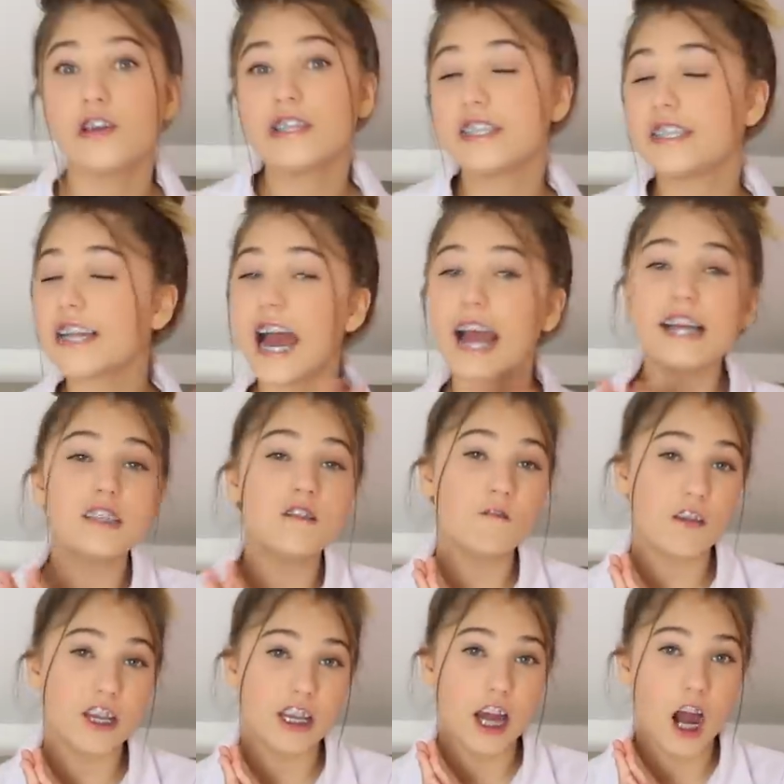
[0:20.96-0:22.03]
for today's
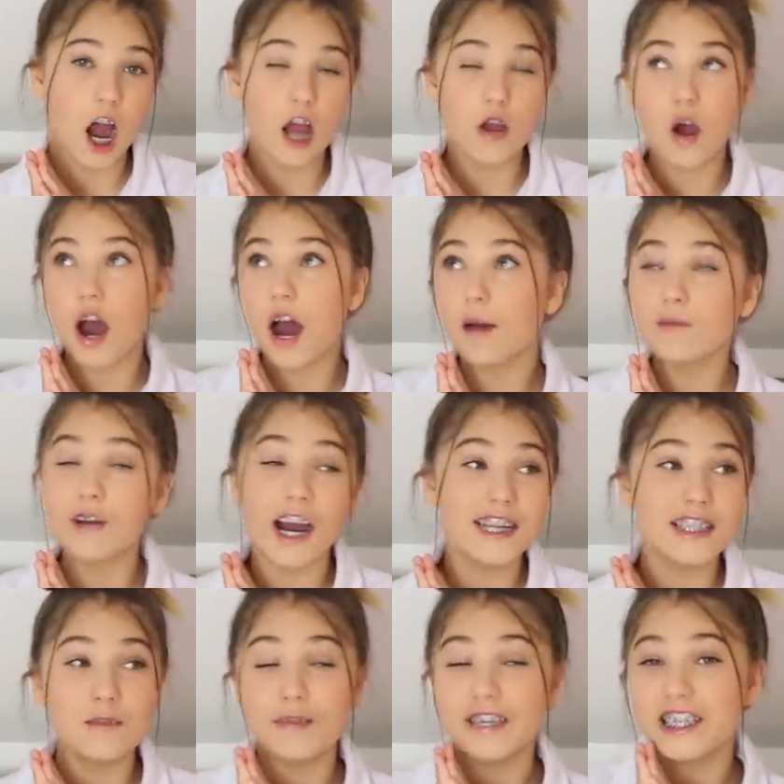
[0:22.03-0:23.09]
video, I'm
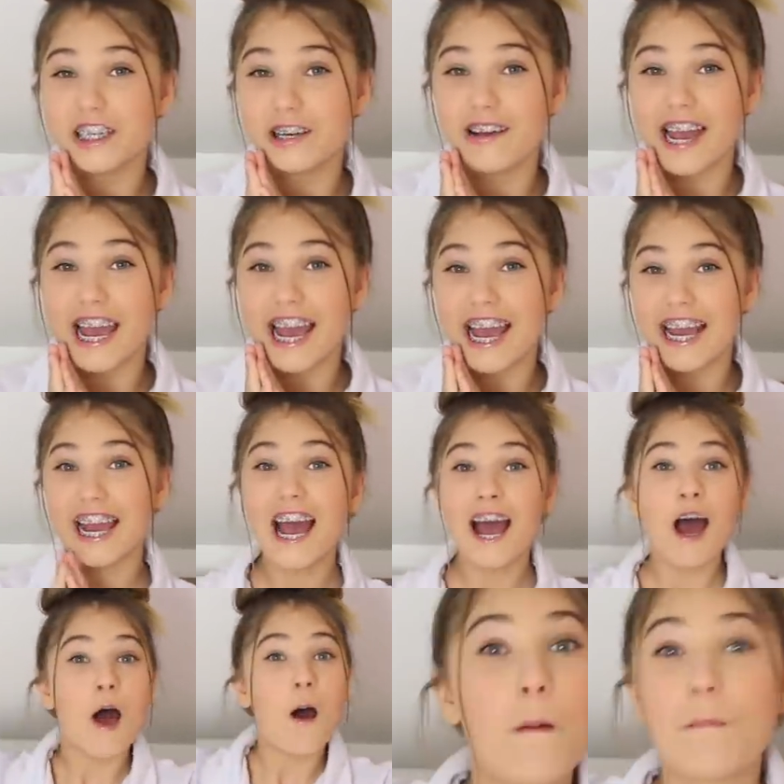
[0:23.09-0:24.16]
going to be doing
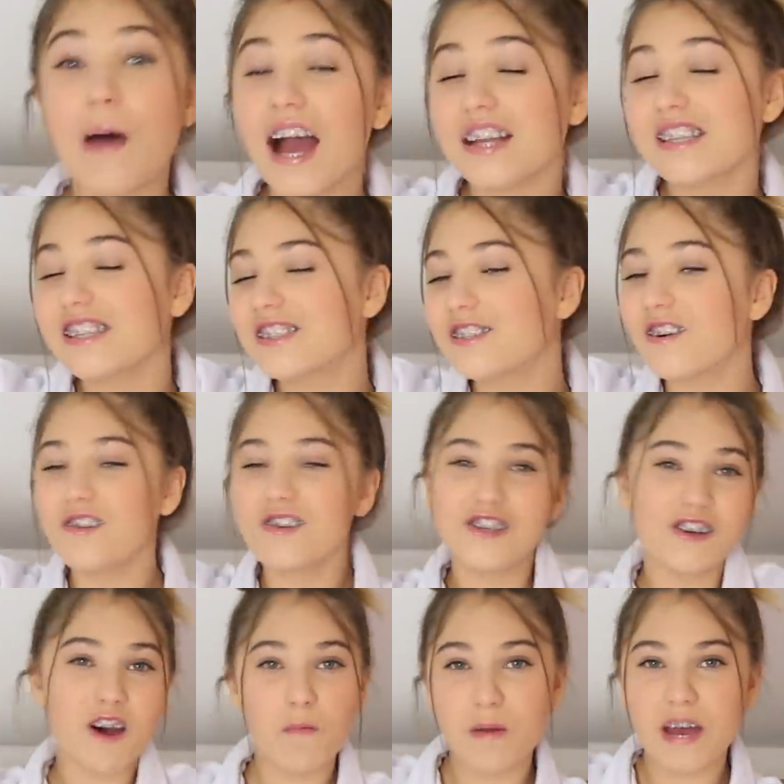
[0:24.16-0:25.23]
back to school
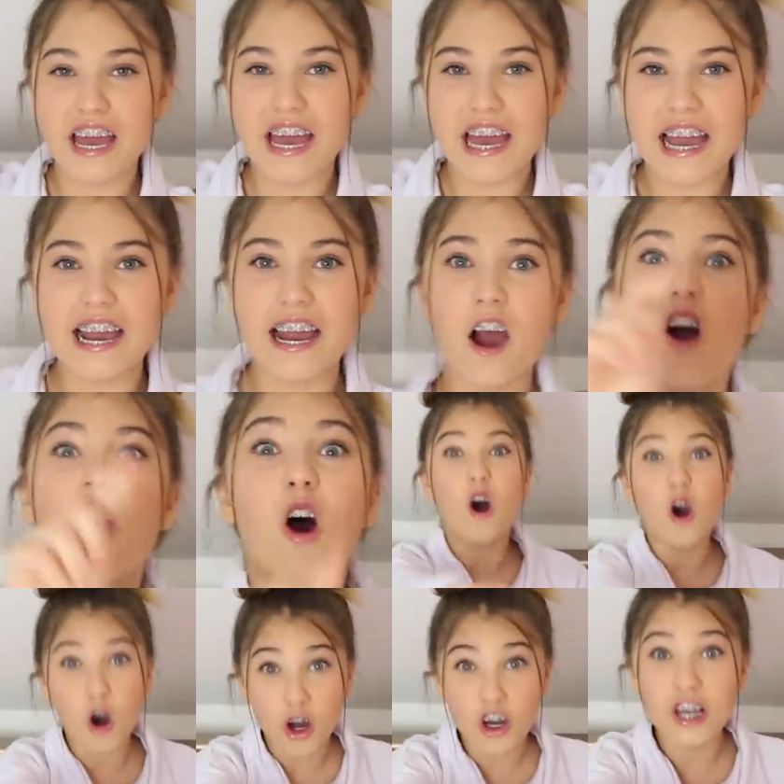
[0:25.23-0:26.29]
shopping
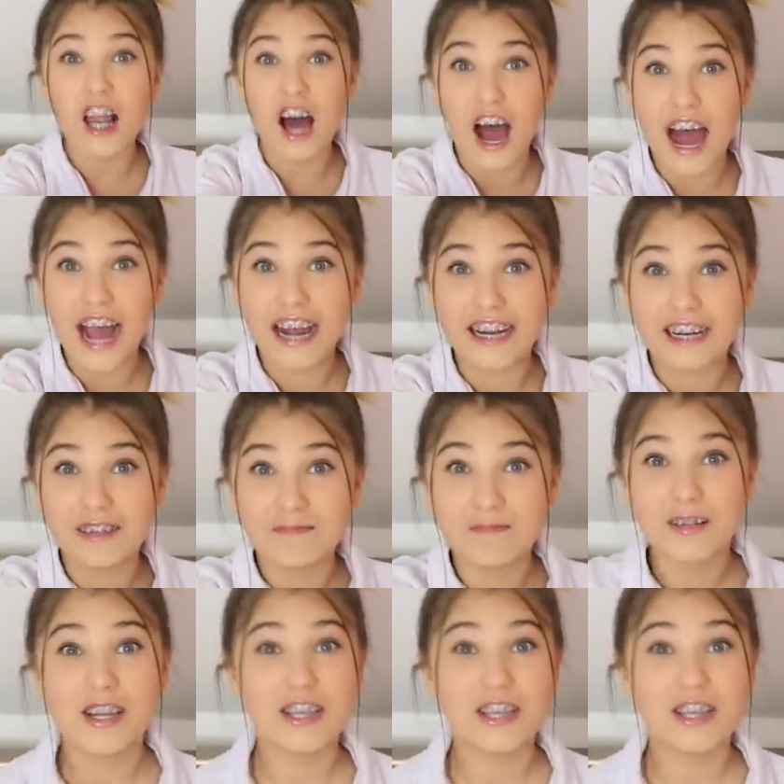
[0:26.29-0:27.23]
online.